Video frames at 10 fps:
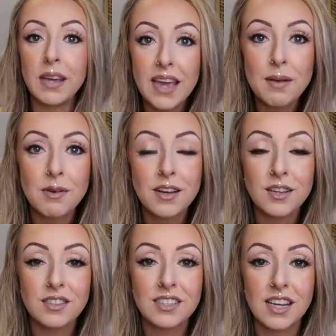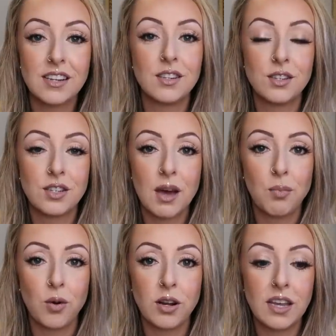my camera decided to
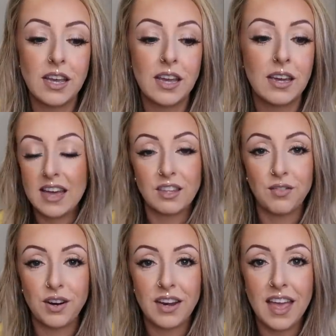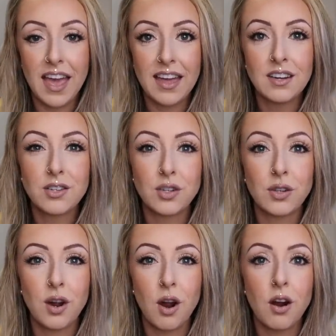stop working at the very end so
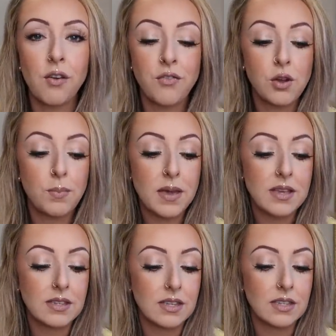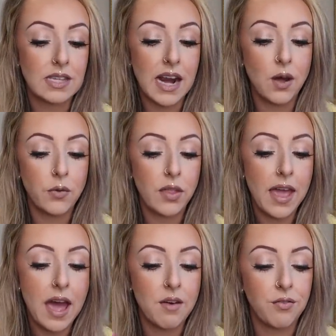there are a few pieces that I
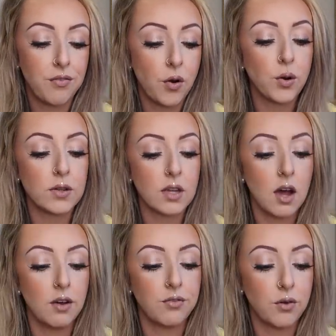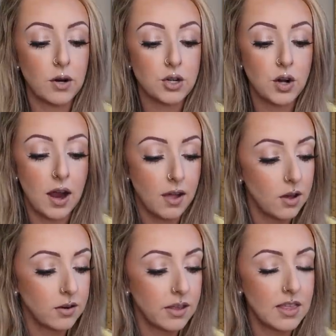only have photos of for a try
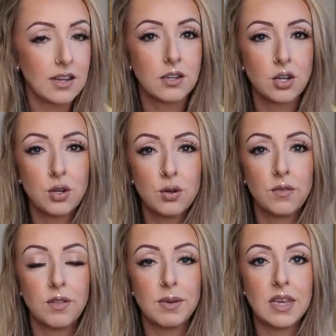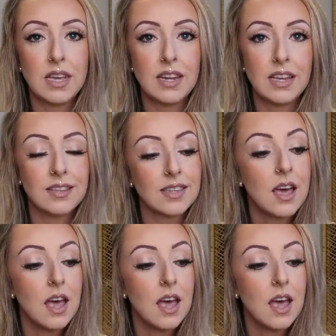on I think two of the bikinis